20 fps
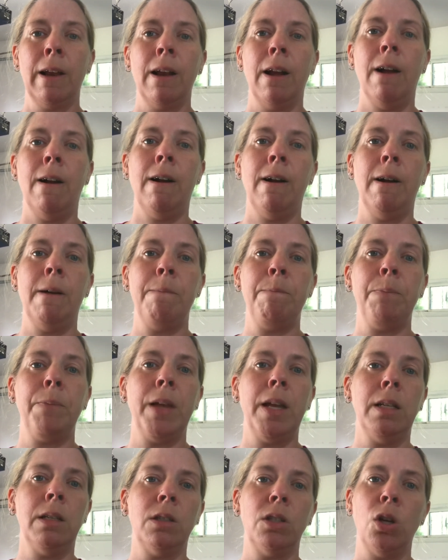
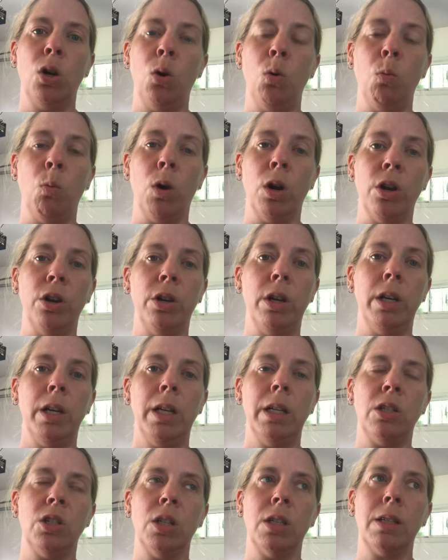And so we're good.
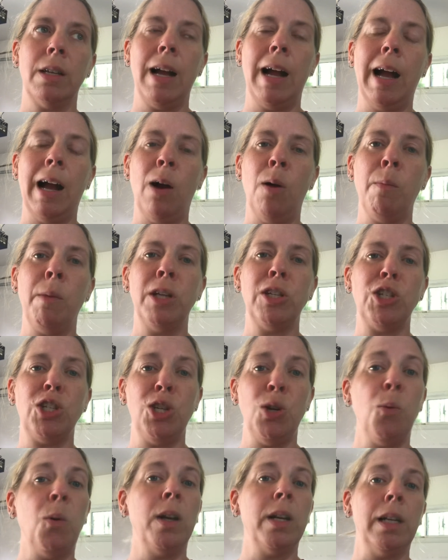It's just how much
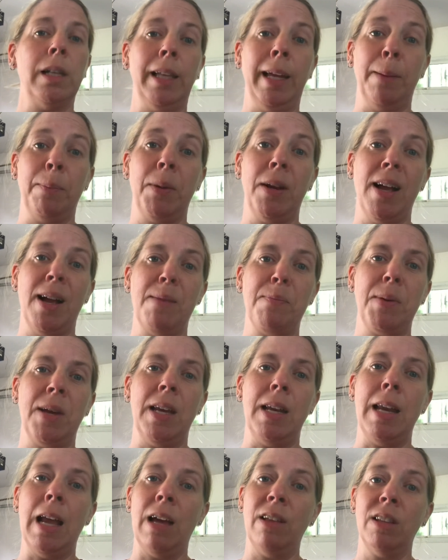do you want to glamp it up?
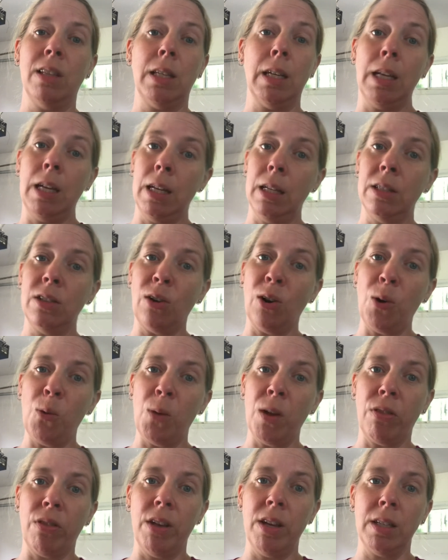And now that the kids aren't
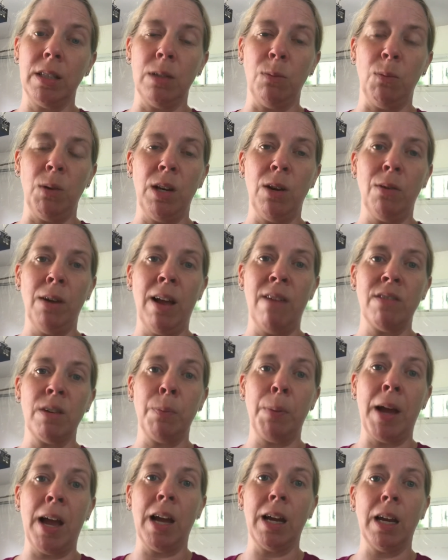with us and we don't have to
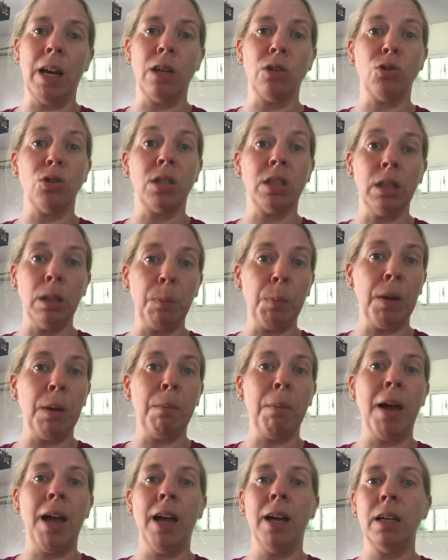pack extra sleeping
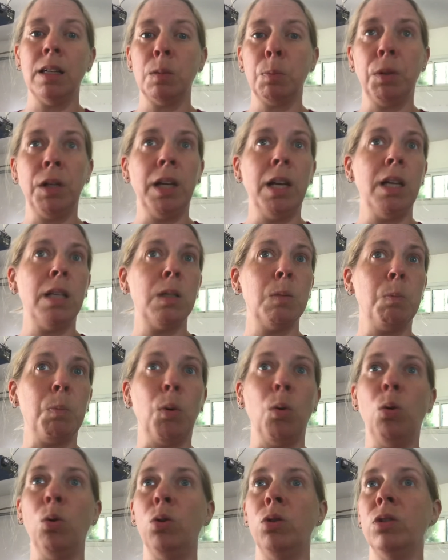bags, plates,
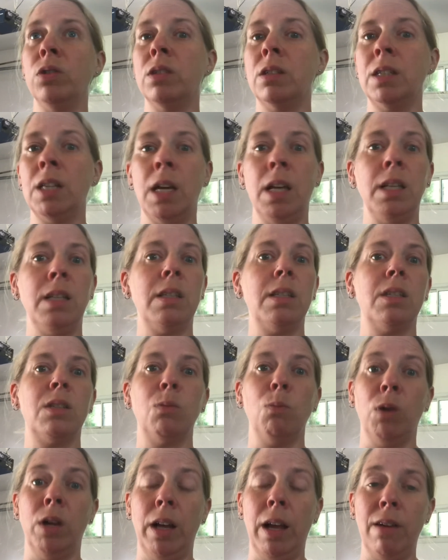bowls, tents,
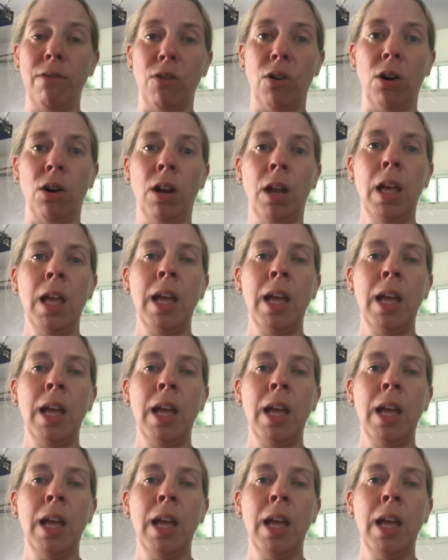whatever,